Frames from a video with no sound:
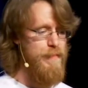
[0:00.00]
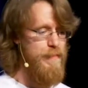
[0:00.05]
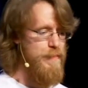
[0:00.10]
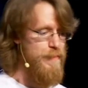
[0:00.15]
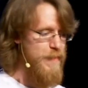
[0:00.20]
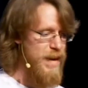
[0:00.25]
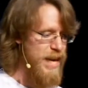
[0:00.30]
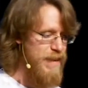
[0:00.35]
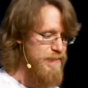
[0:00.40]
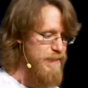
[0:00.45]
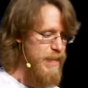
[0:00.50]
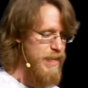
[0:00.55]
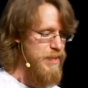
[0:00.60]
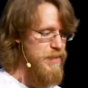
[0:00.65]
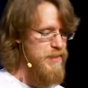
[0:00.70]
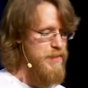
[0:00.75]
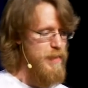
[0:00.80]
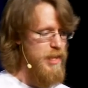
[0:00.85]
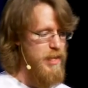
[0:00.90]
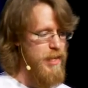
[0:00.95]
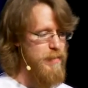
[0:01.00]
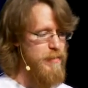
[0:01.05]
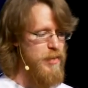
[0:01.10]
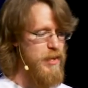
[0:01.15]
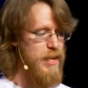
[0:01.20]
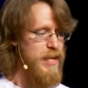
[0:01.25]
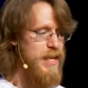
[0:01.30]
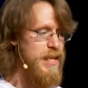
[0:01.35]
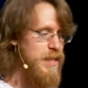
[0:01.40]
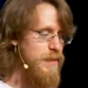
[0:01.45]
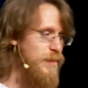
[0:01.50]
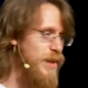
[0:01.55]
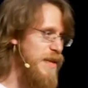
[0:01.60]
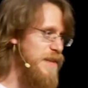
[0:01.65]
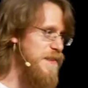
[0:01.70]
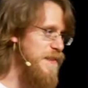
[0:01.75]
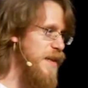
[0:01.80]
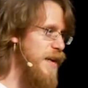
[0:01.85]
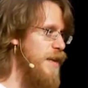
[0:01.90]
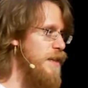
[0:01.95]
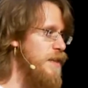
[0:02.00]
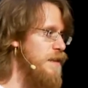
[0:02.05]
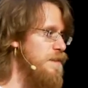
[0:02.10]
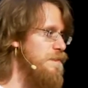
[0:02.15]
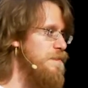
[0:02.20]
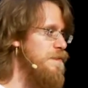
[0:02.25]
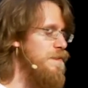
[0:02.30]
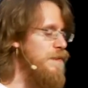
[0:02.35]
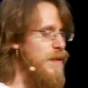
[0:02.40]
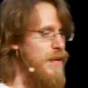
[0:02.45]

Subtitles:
my values about community in the place that I live,